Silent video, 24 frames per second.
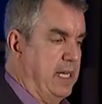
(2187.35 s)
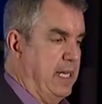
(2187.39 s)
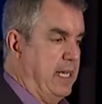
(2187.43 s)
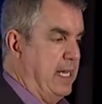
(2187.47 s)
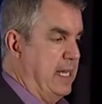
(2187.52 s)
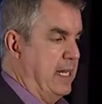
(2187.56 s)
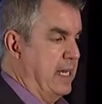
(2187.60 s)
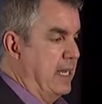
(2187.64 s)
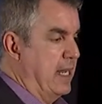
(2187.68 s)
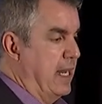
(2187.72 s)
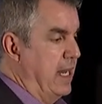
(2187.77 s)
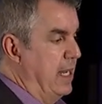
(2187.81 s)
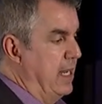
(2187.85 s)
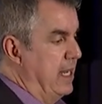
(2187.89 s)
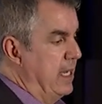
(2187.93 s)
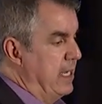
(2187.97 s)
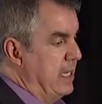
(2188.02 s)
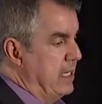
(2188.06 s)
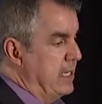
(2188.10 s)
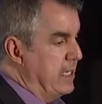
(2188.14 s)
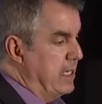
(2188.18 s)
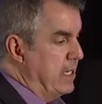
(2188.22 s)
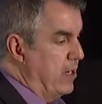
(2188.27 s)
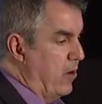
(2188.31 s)
And
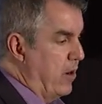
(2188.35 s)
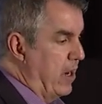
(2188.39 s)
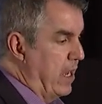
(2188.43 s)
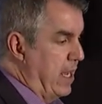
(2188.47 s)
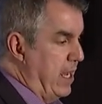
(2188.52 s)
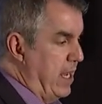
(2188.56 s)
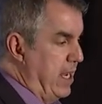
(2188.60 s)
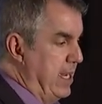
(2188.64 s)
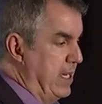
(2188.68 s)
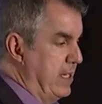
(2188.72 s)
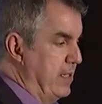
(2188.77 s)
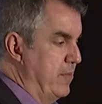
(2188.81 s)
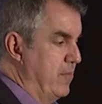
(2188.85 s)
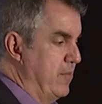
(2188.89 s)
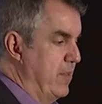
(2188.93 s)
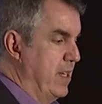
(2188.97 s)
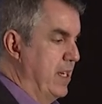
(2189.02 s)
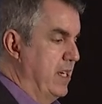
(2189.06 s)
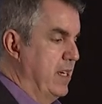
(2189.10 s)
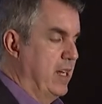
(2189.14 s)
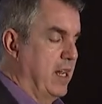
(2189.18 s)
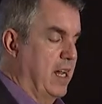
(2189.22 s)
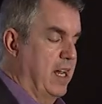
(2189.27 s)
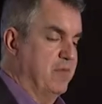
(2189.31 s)
you know,
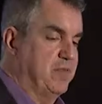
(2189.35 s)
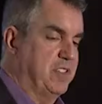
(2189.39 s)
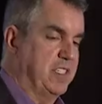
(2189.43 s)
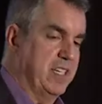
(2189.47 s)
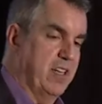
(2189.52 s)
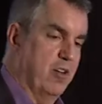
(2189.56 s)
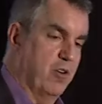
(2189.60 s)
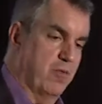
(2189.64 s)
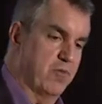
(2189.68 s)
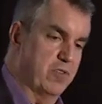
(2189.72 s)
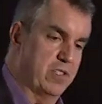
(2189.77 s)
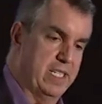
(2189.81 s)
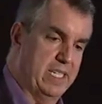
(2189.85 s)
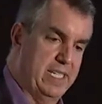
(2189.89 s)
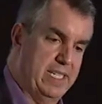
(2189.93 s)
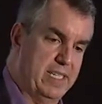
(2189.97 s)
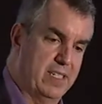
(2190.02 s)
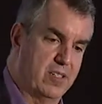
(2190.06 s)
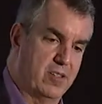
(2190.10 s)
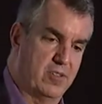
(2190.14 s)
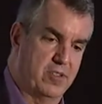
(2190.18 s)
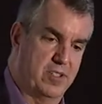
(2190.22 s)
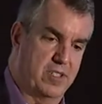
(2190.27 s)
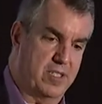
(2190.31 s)
I've said over the
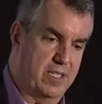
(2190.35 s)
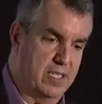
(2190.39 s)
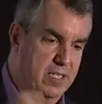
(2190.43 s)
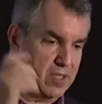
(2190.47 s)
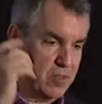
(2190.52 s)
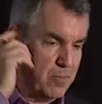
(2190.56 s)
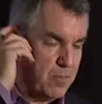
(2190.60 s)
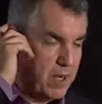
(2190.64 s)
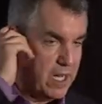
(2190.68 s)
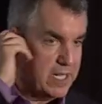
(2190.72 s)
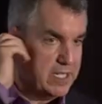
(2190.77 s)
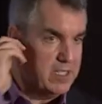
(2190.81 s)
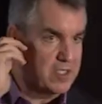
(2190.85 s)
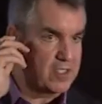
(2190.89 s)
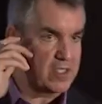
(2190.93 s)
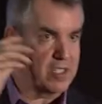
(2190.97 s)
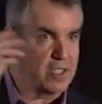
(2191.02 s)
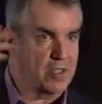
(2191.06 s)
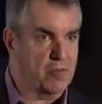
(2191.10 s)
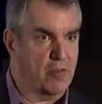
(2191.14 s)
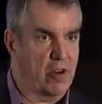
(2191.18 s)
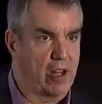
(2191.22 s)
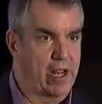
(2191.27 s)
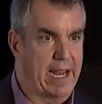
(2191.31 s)
years that the money's
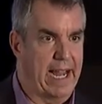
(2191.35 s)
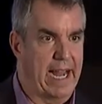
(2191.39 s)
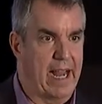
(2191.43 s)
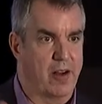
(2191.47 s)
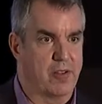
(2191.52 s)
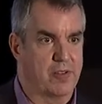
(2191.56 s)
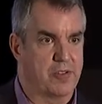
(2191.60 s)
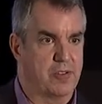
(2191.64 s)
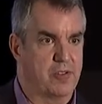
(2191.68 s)
gonna run out.